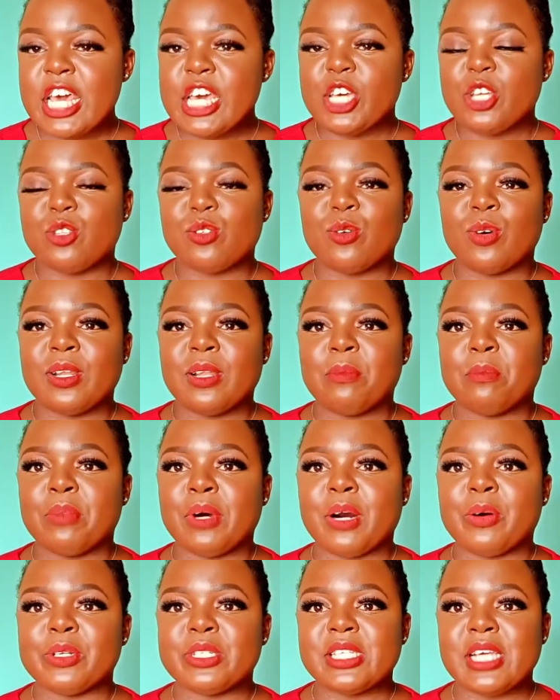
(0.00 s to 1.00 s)
It's all
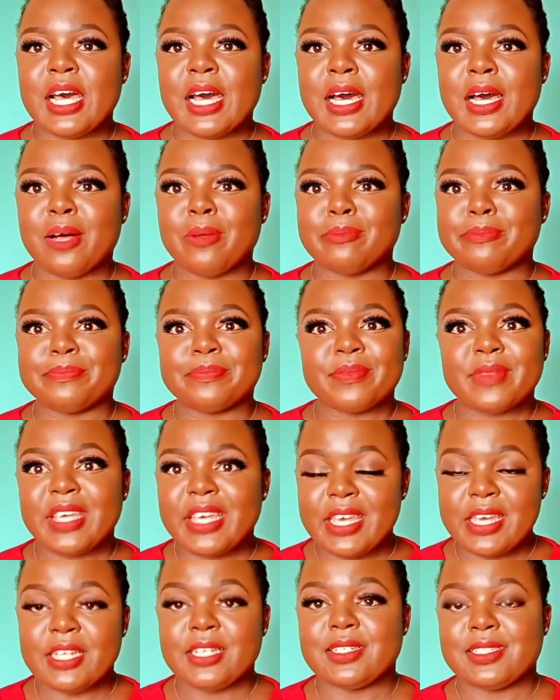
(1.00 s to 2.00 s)
about
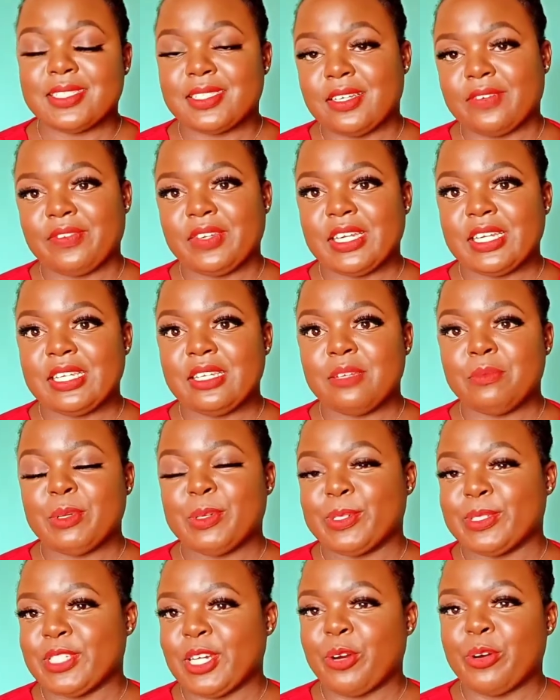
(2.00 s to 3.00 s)
English, definitely,
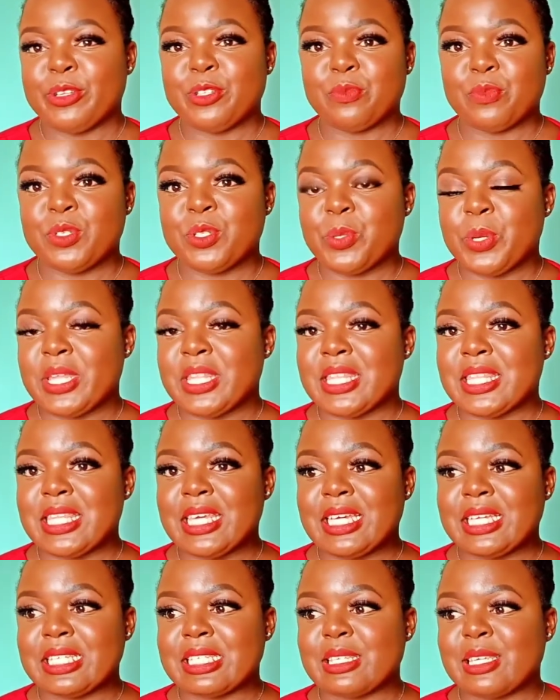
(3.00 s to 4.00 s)
because you're going to be doing
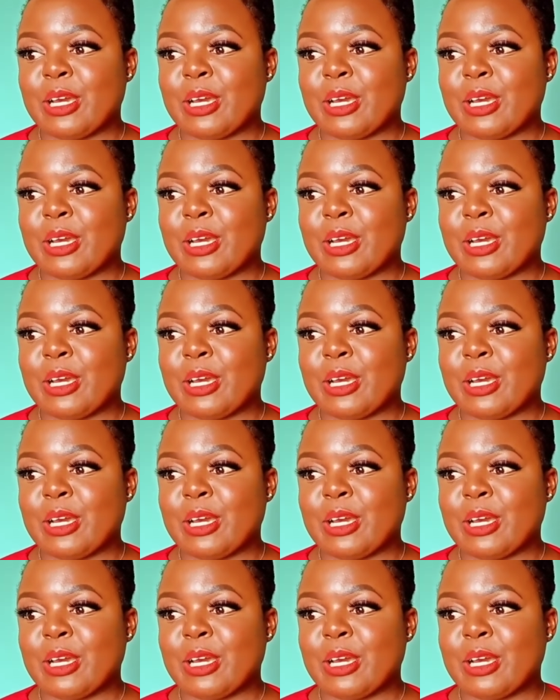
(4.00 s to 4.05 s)
things.